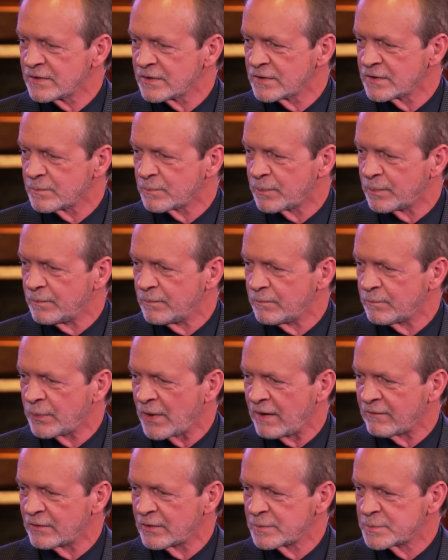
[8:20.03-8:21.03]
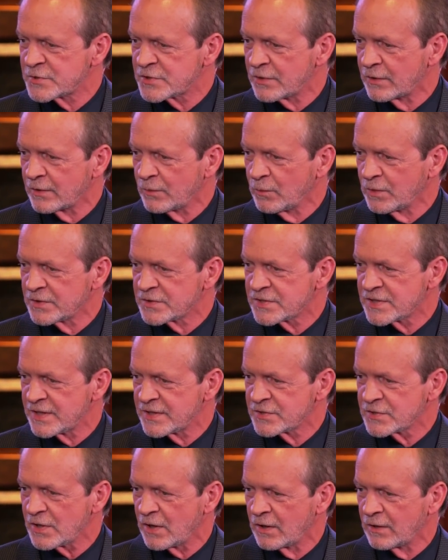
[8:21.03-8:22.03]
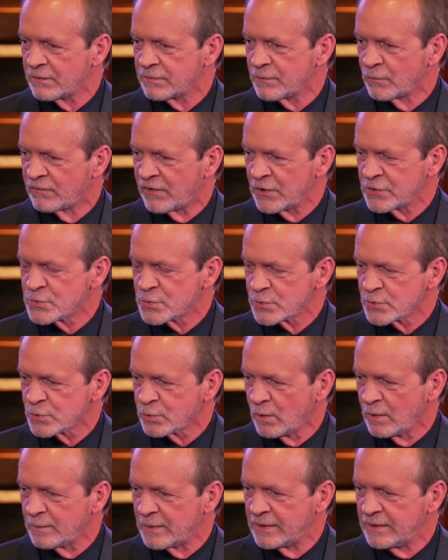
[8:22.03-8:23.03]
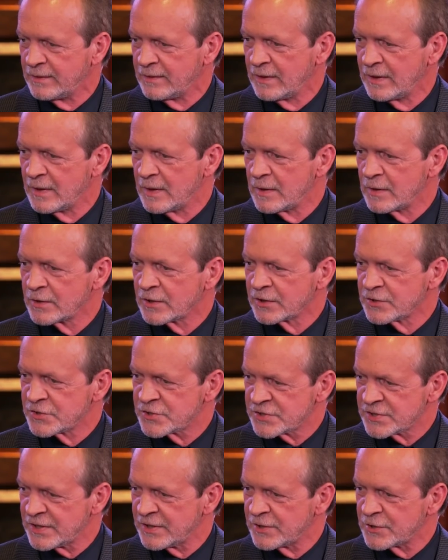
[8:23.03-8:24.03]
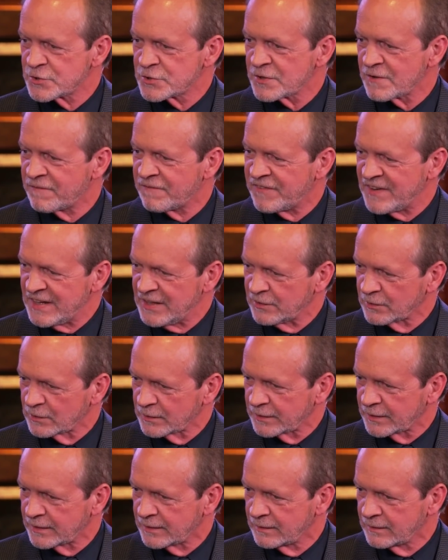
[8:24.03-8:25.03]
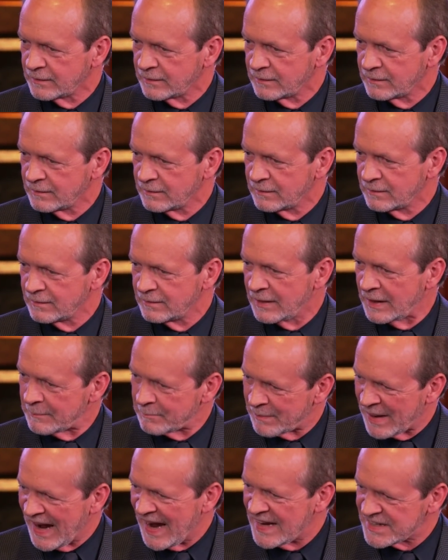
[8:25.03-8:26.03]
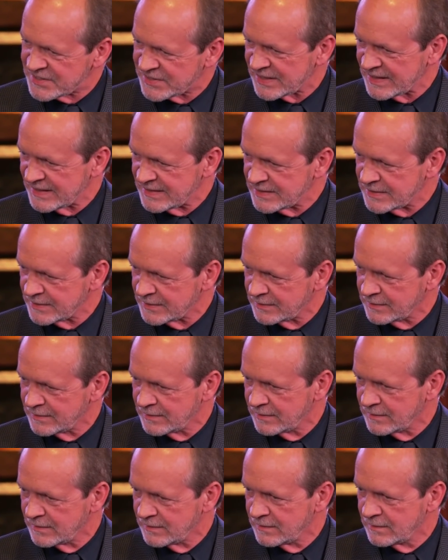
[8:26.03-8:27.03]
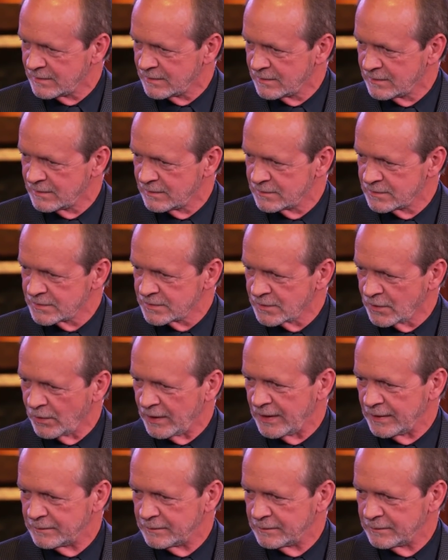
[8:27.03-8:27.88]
The Proverbs 31 says a virtuous woman considers a field and buys it. Go ahead.